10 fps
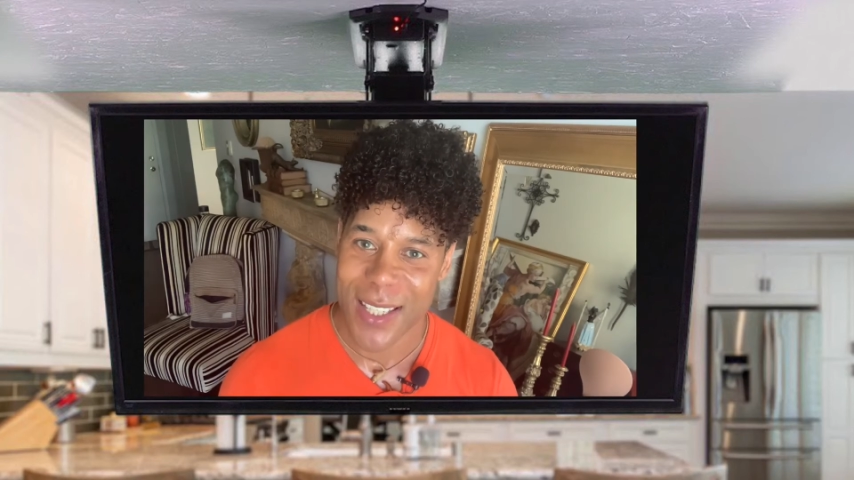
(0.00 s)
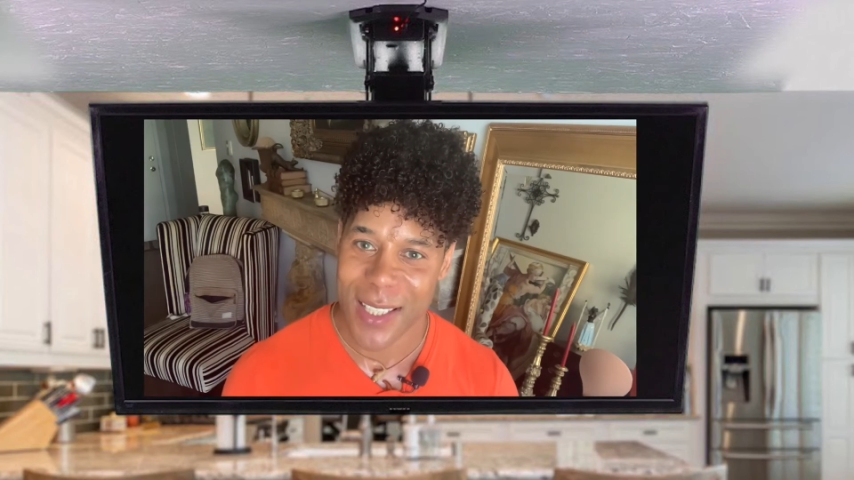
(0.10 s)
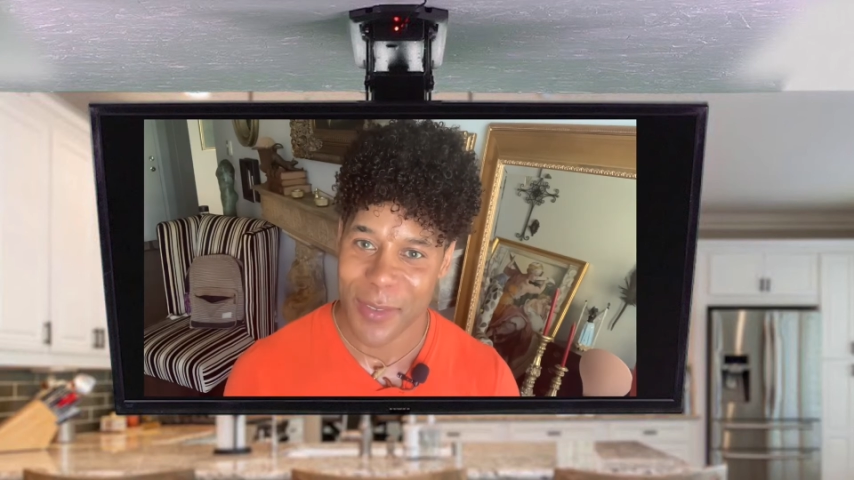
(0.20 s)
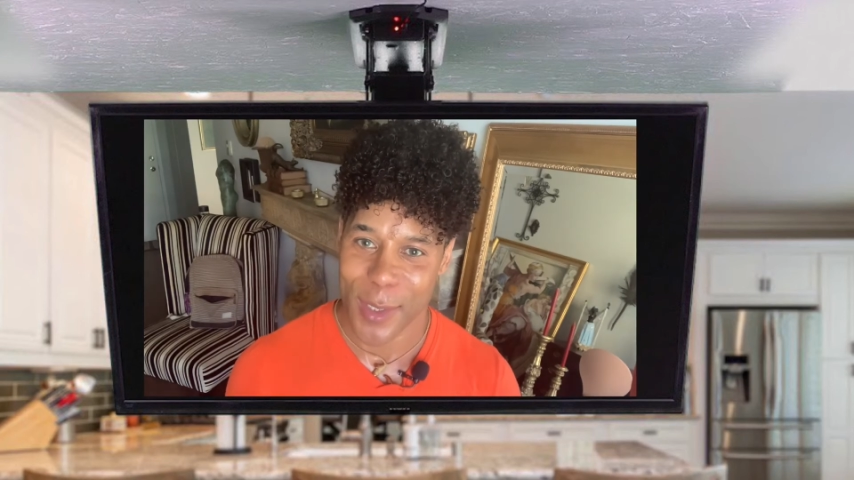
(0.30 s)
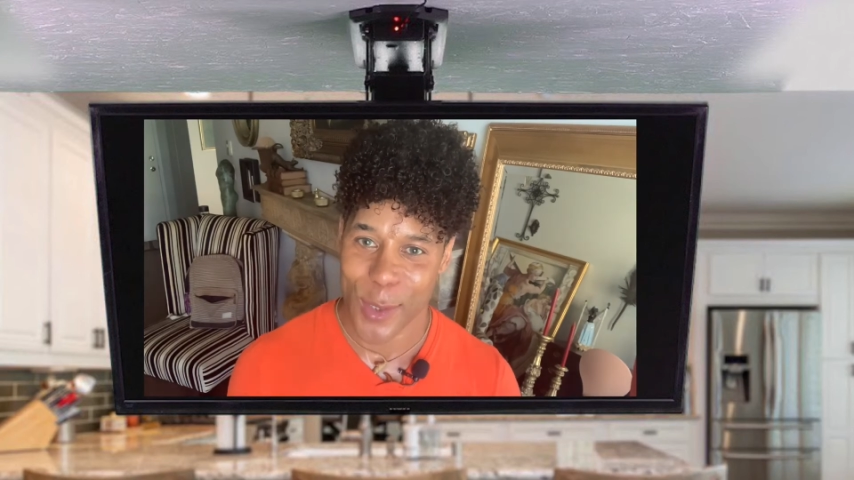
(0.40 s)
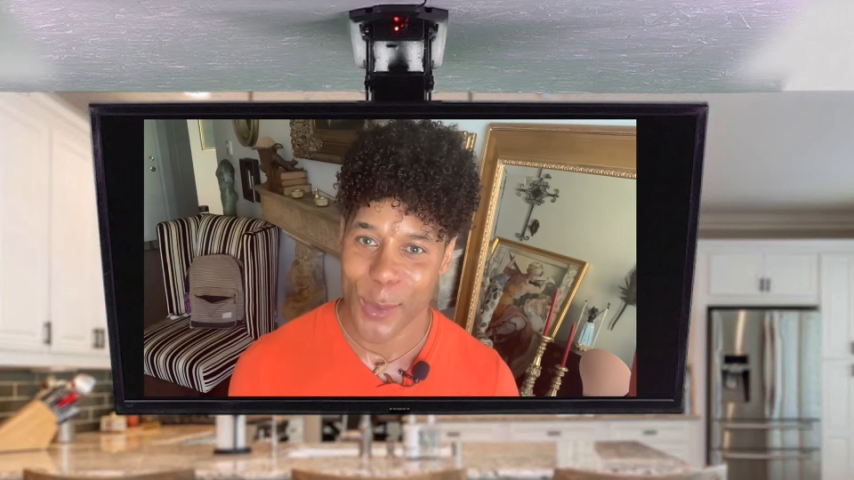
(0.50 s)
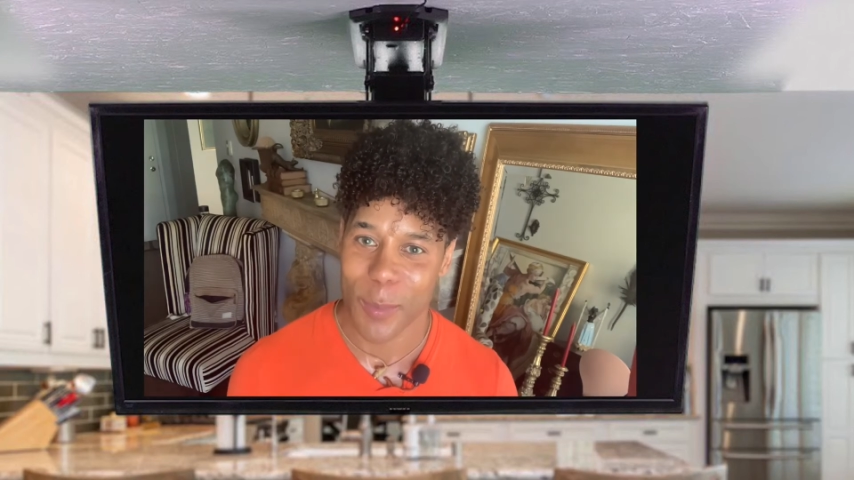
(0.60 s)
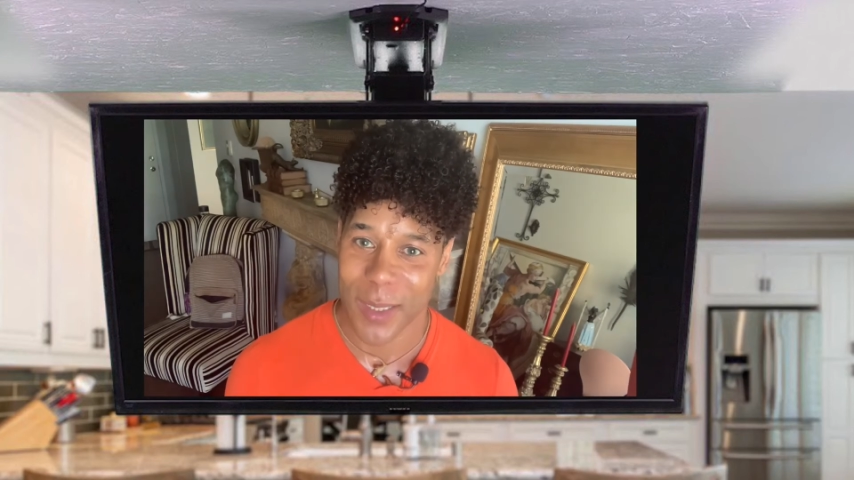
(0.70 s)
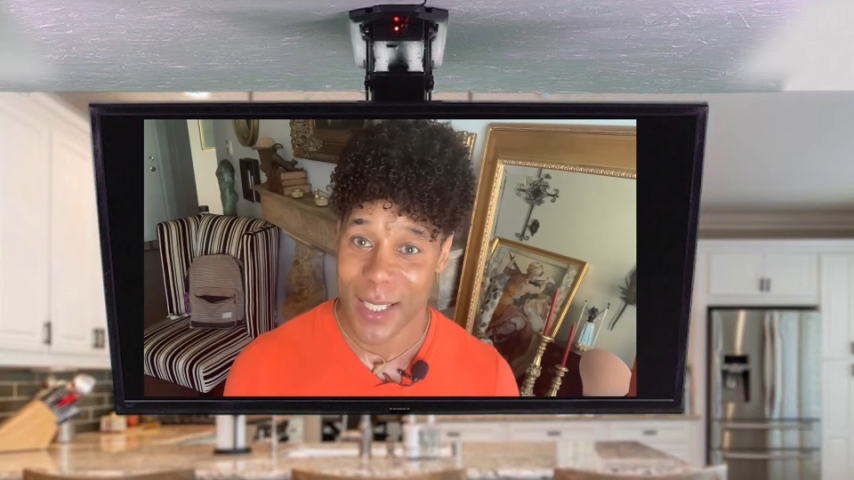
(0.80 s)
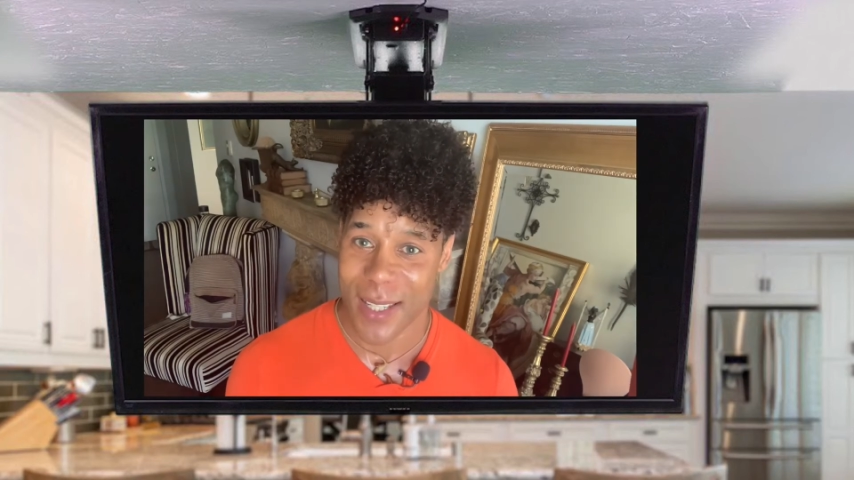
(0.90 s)
And if you do,
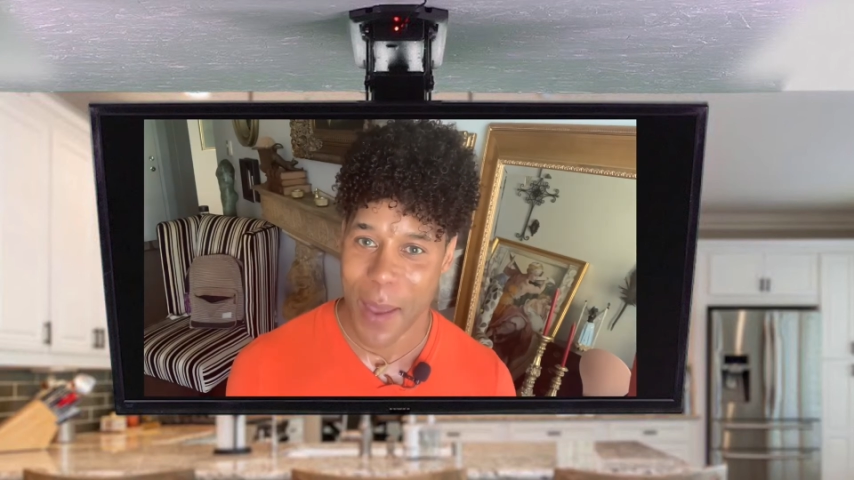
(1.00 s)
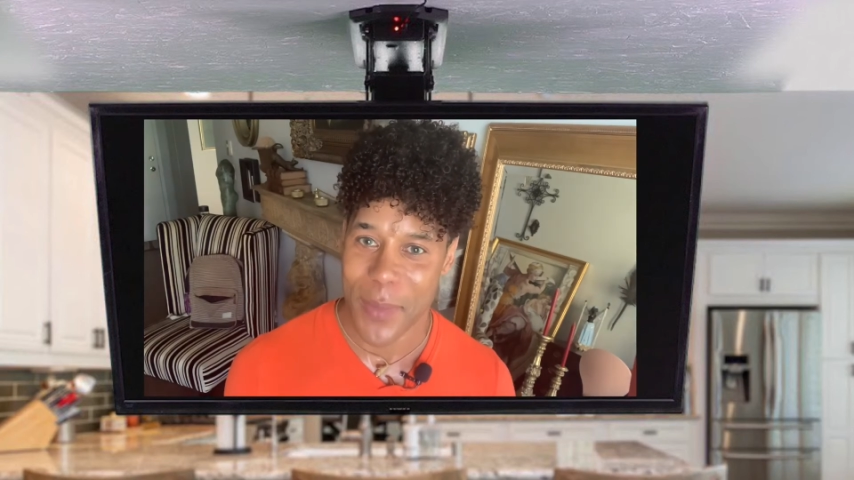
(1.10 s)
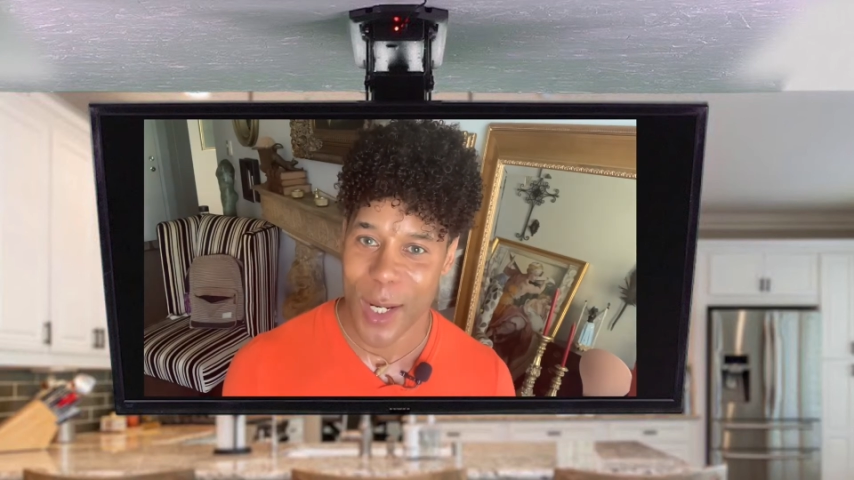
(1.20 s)
please let me